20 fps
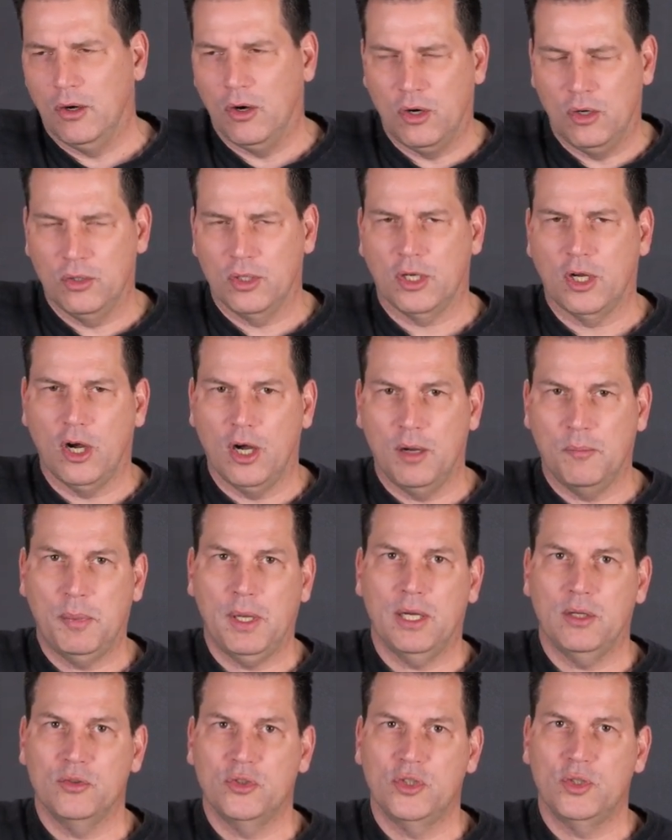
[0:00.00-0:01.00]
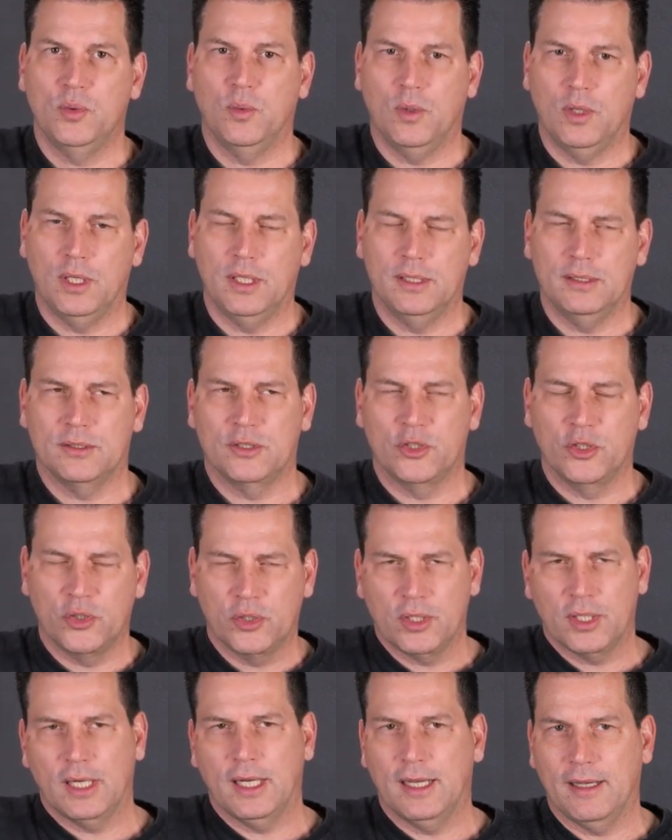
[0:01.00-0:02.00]
all the compounds you want, so you're
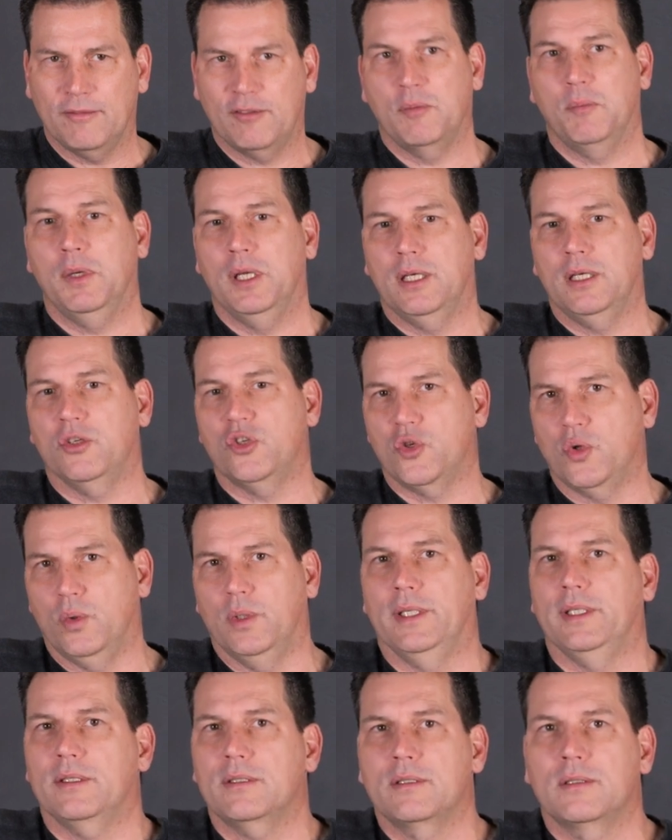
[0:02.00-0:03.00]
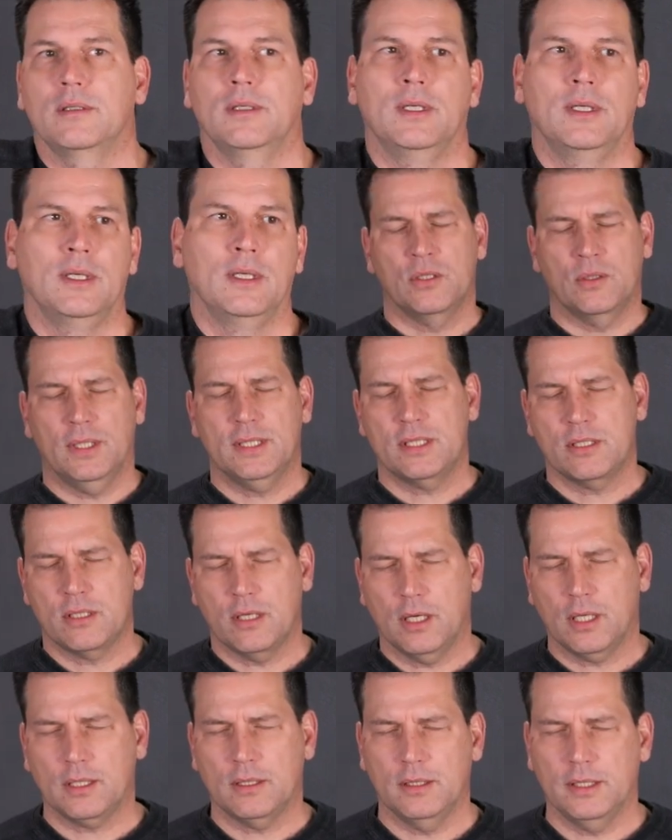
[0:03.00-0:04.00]
going to have to make a choice. So let's
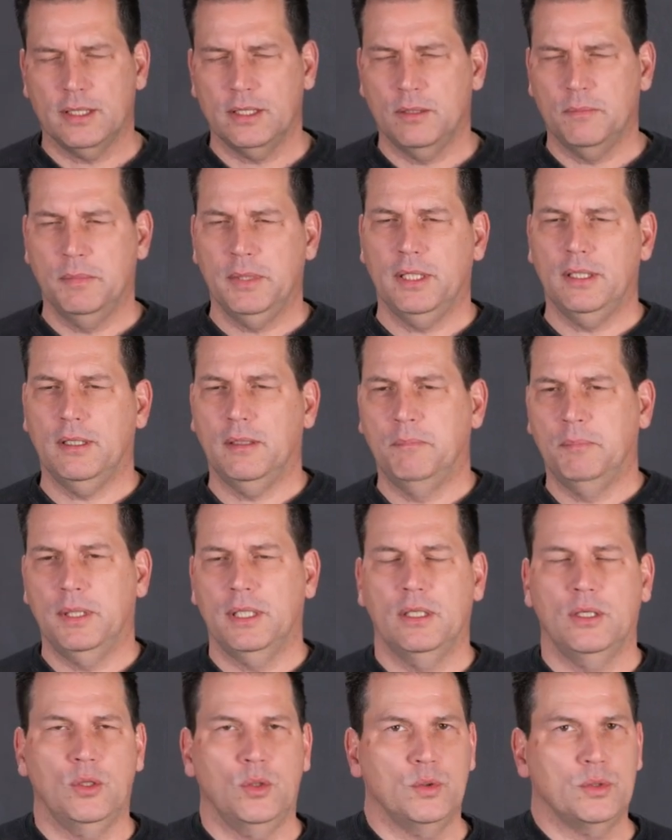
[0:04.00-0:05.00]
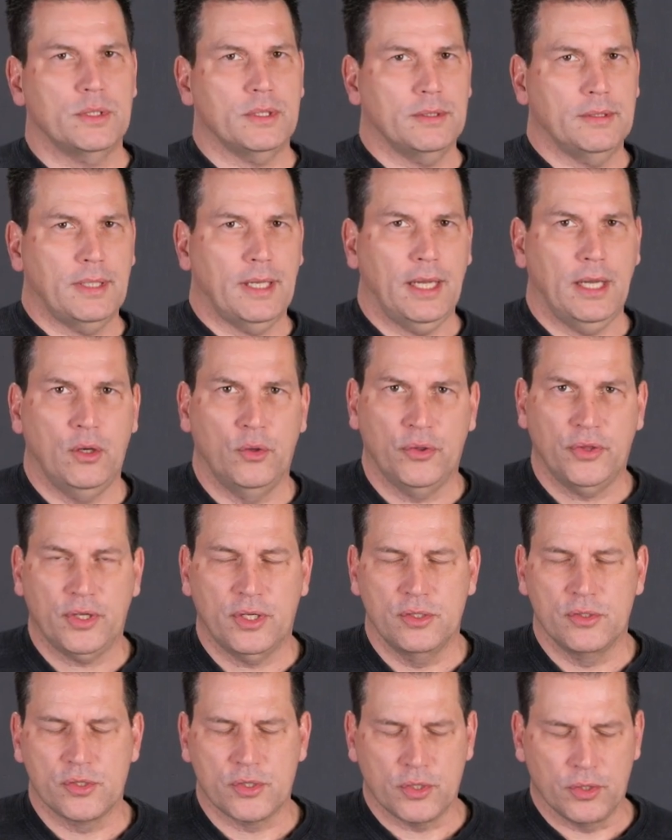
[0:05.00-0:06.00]
talk a little bit about health
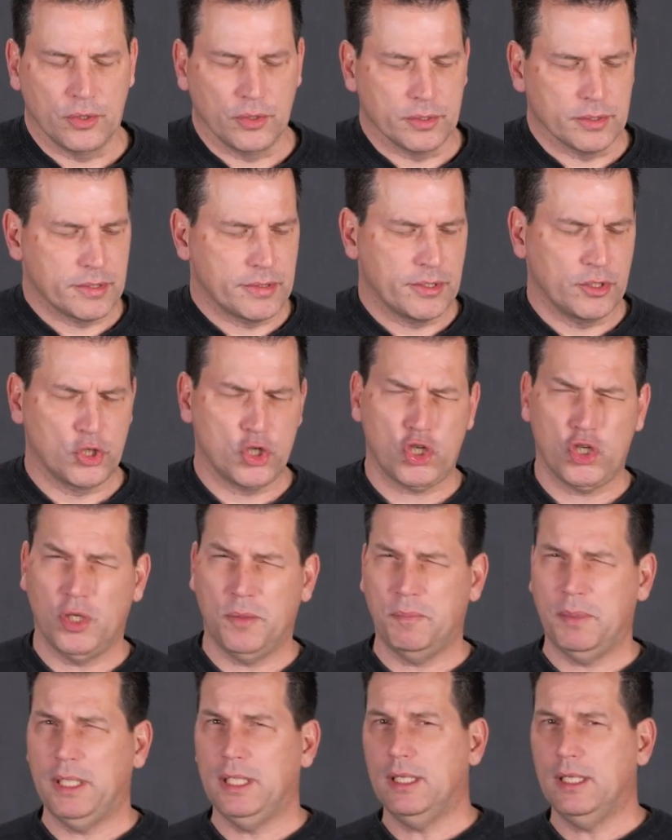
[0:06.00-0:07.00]
concerns. There should be